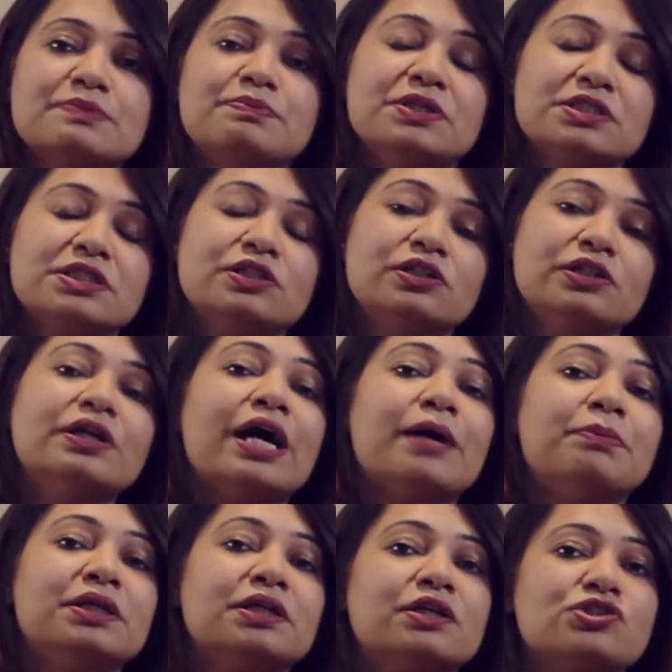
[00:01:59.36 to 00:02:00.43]
particular
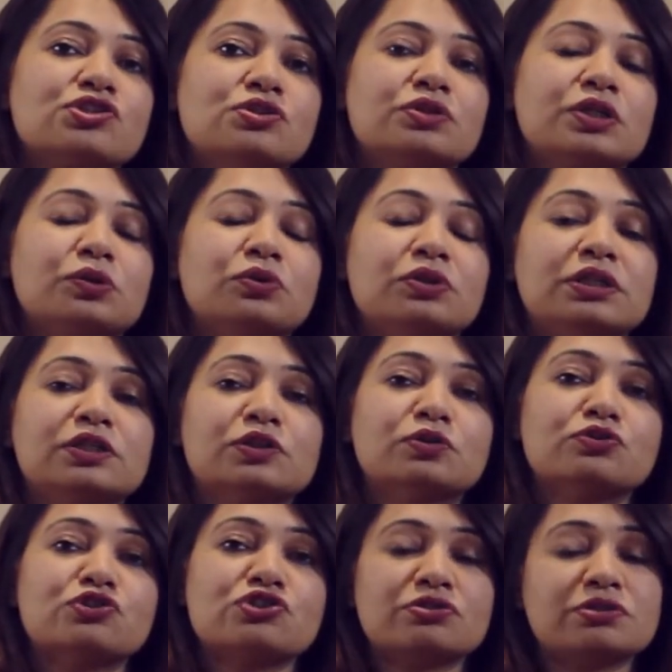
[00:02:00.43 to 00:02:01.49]
application you can only
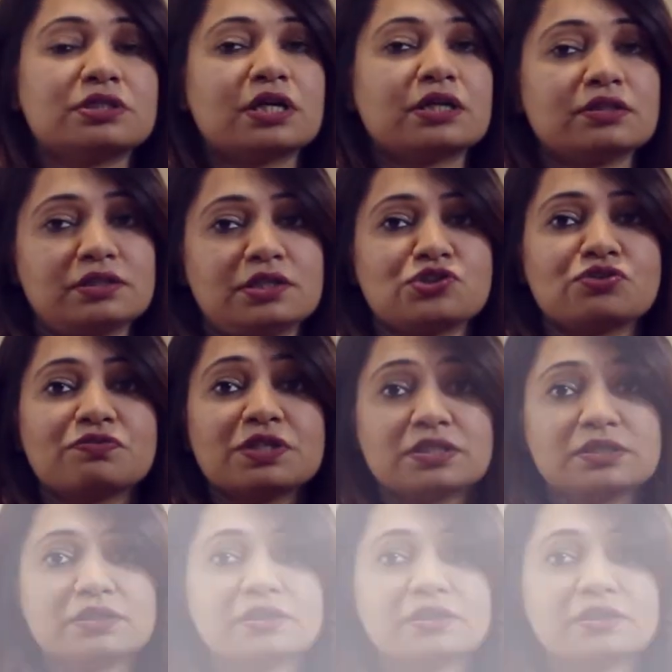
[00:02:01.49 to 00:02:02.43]
include children under the age of 18